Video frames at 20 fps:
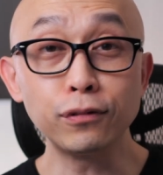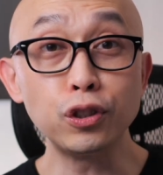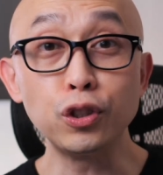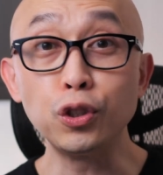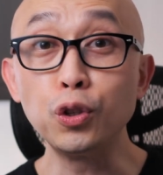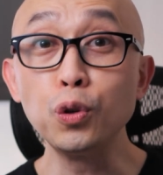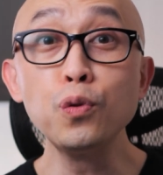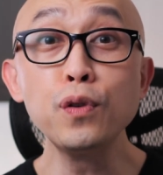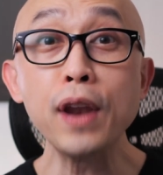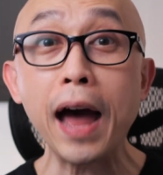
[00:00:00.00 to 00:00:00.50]

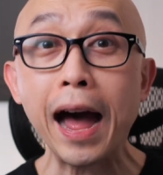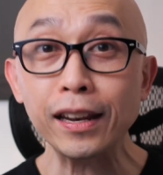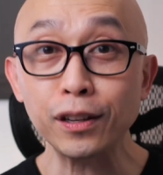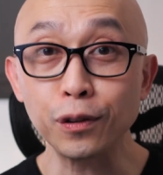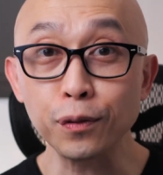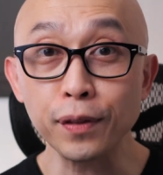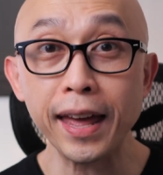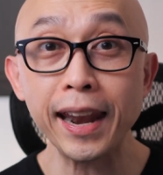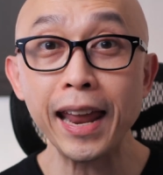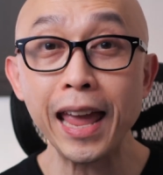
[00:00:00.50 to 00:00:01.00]
do not do
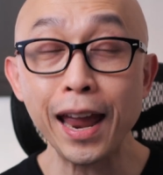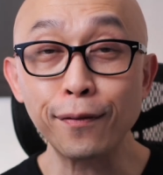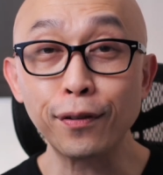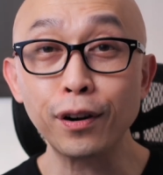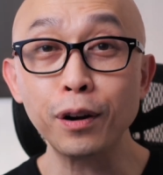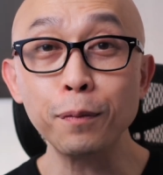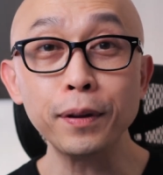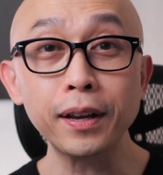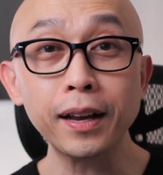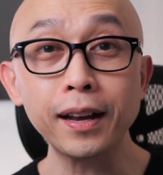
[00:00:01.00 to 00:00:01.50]
that
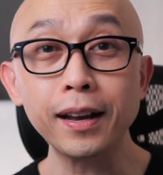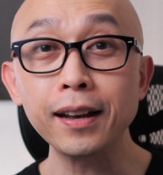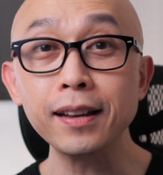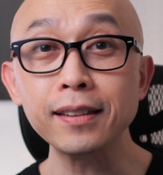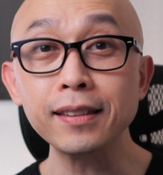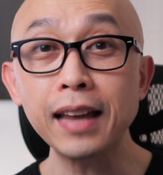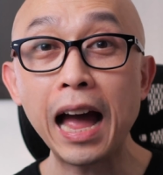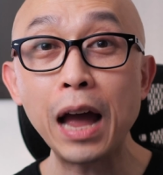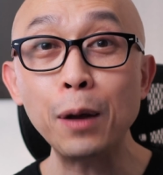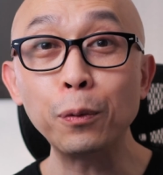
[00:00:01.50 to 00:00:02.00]
ever,
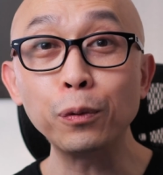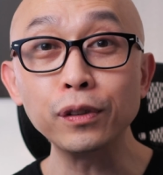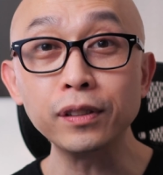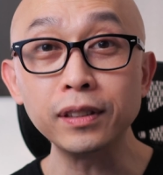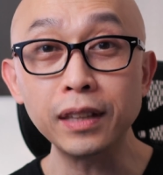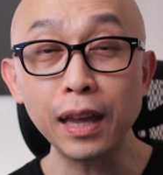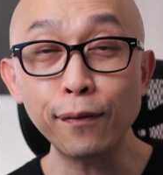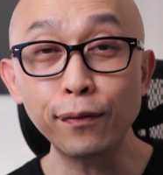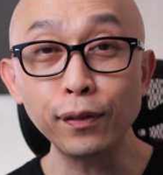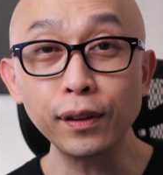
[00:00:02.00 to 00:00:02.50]
because I will
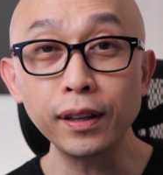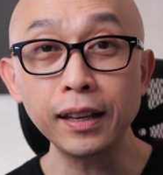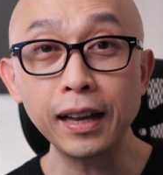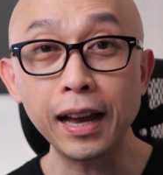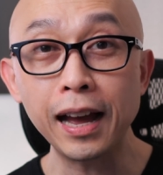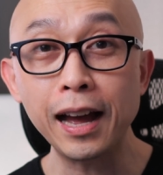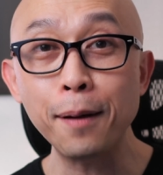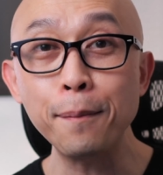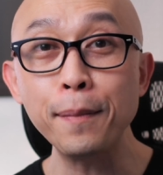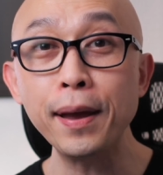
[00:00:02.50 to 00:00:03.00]
definitely
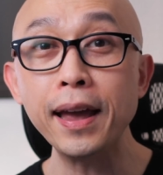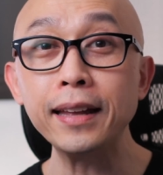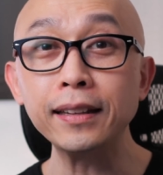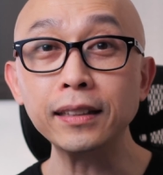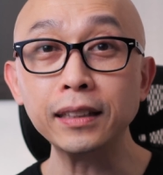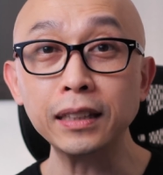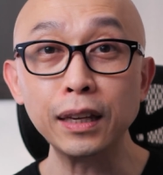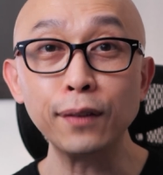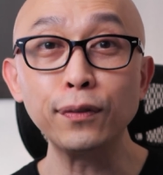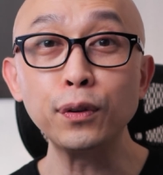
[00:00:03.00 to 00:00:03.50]
come
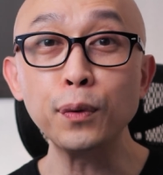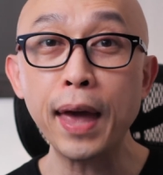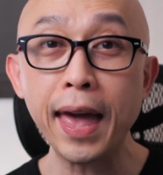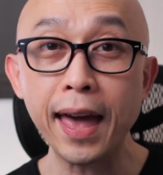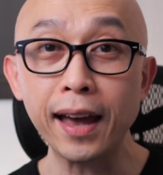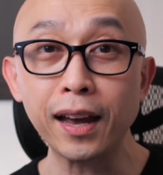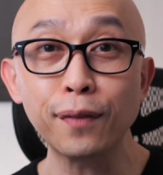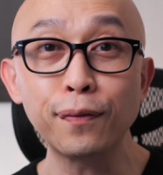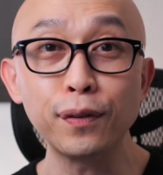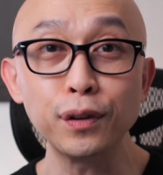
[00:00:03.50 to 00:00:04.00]
and give you
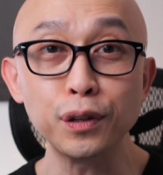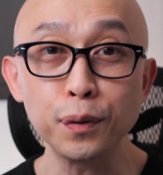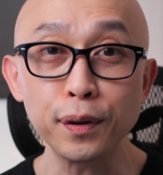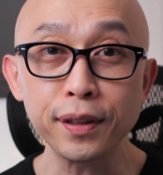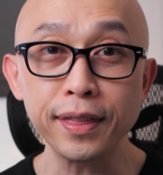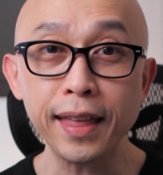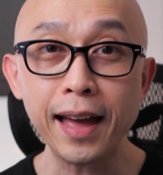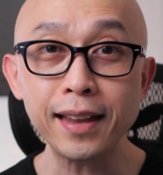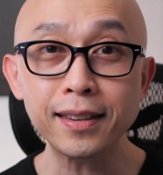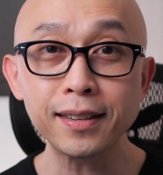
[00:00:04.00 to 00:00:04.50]
heck for doing
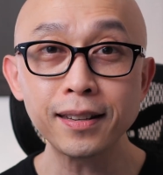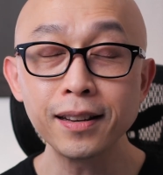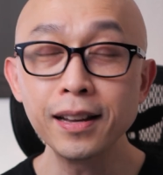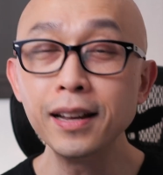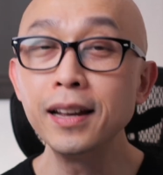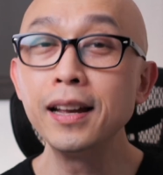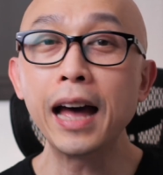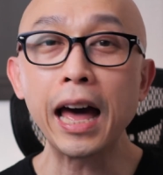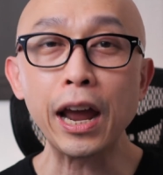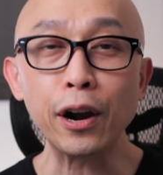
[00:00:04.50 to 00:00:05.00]
that.
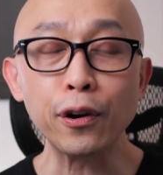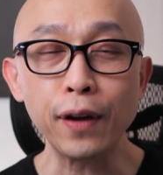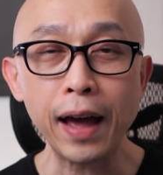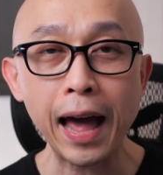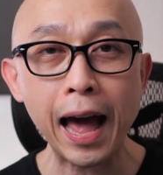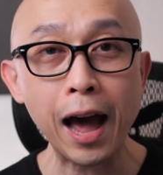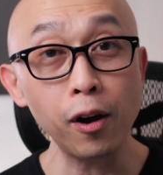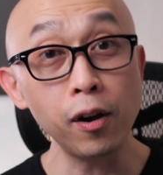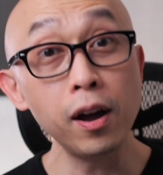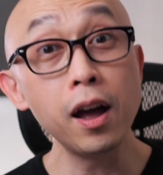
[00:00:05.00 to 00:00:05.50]
I don't know
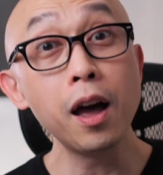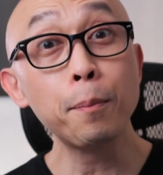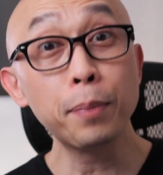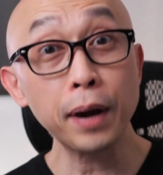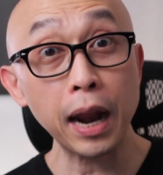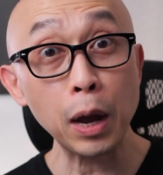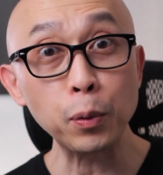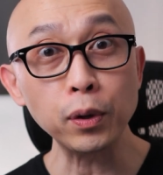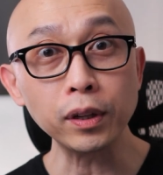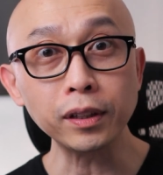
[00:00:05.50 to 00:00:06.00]
how, but
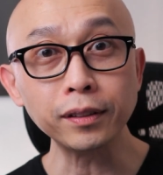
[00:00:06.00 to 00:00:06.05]
I will.